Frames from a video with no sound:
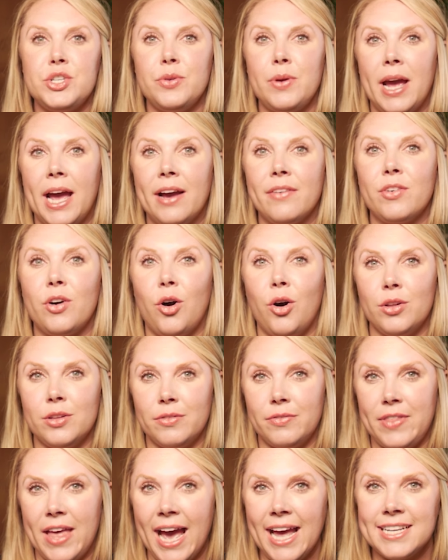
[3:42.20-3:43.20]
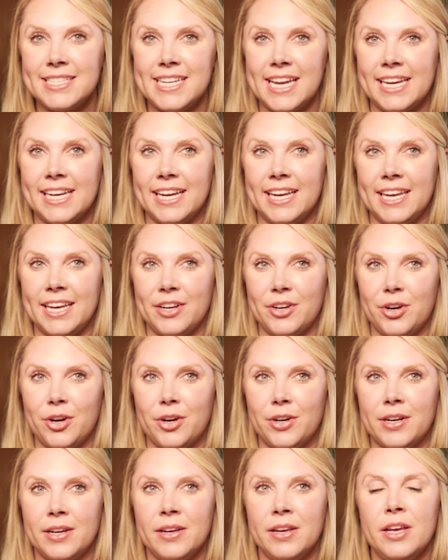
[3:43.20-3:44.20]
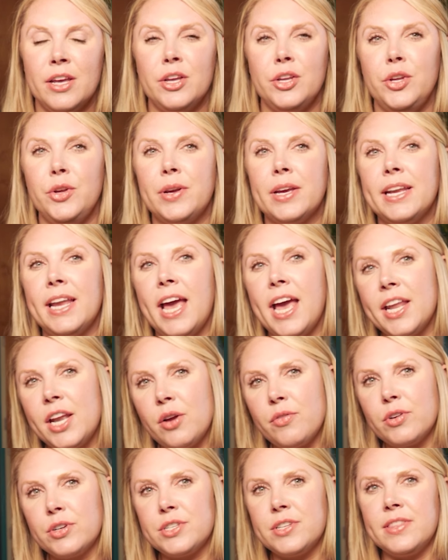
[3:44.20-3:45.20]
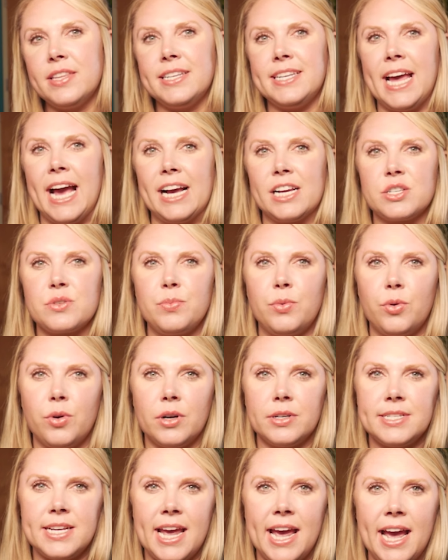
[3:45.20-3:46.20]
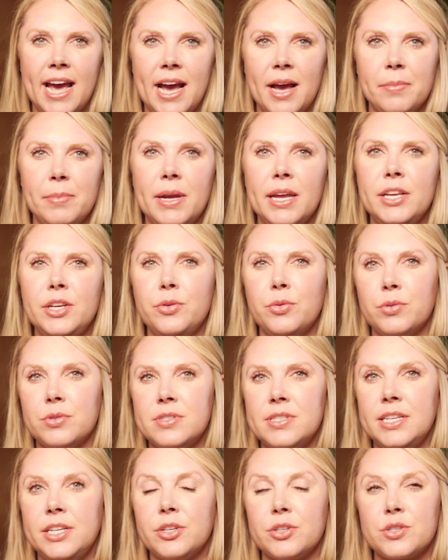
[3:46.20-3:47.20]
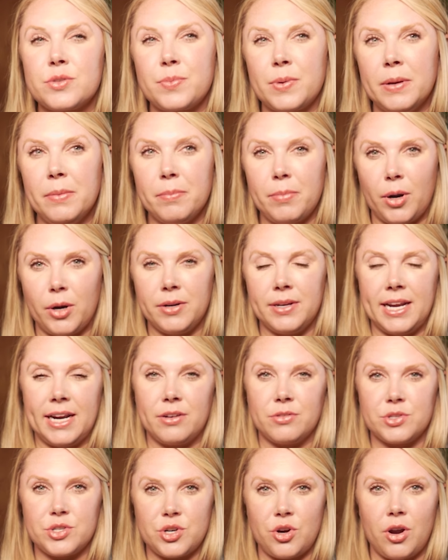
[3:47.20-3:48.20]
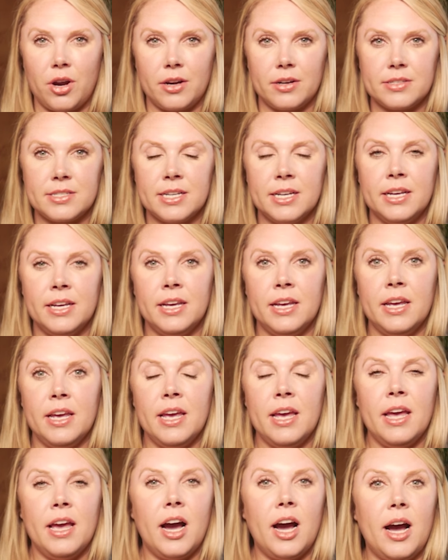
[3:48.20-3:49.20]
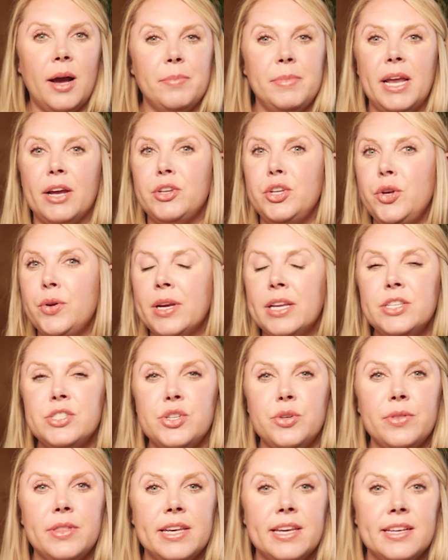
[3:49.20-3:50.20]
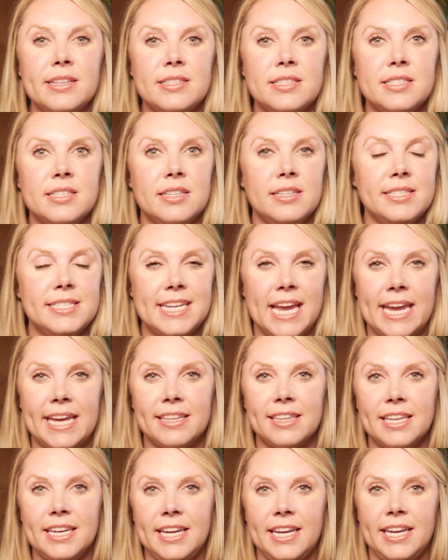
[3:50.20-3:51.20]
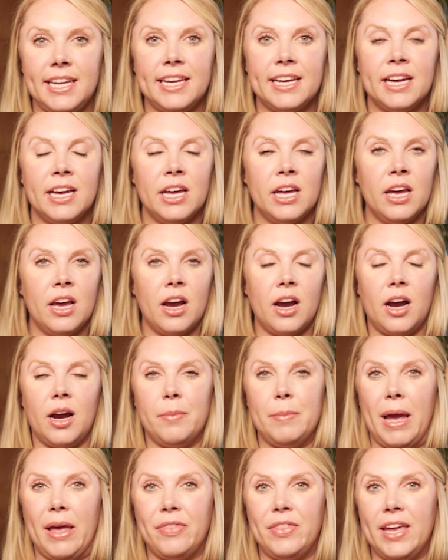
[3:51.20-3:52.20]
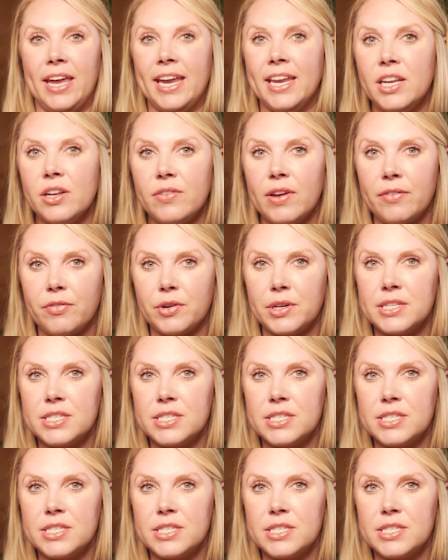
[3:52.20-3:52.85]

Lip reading: you have all of that data entered, you can head over to the Dashboard tab and you will see your Sprint Burndown chart. Now you can do this daily, at the end of every